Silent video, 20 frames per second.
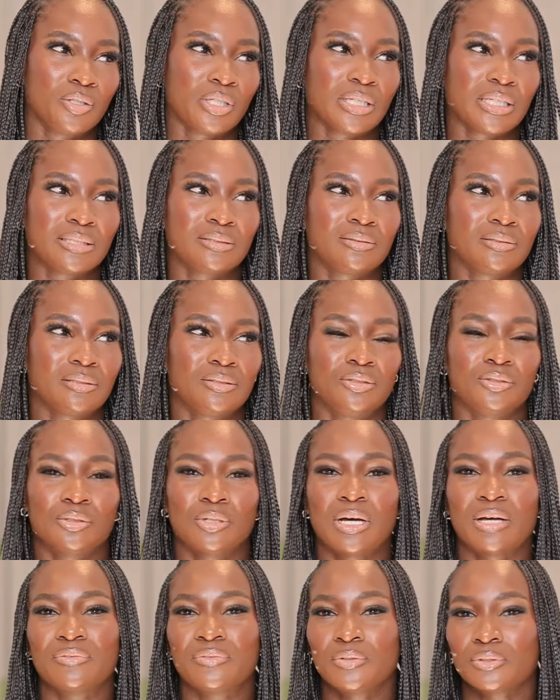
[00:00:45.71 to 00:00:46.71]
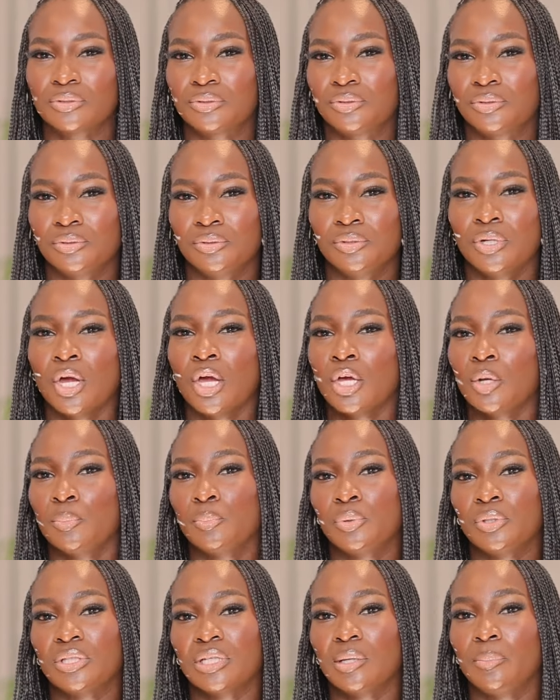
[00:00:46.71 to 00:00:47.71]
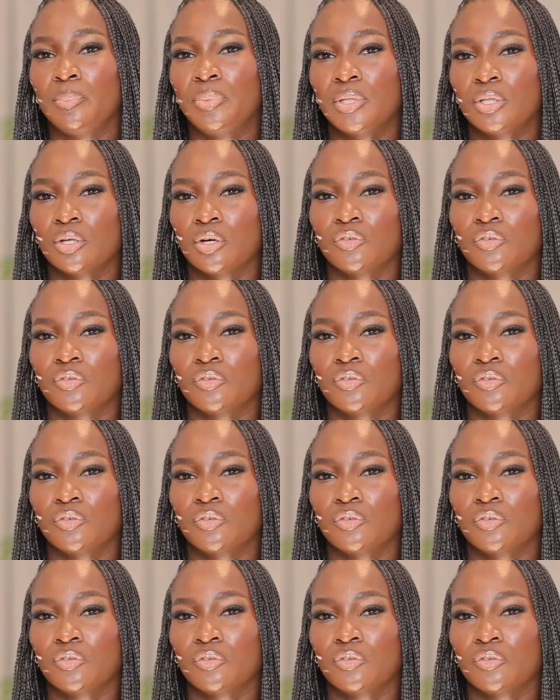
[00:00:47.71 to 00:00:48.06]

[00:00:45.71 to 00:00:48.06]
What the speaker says: you can, you know, afford to put a bit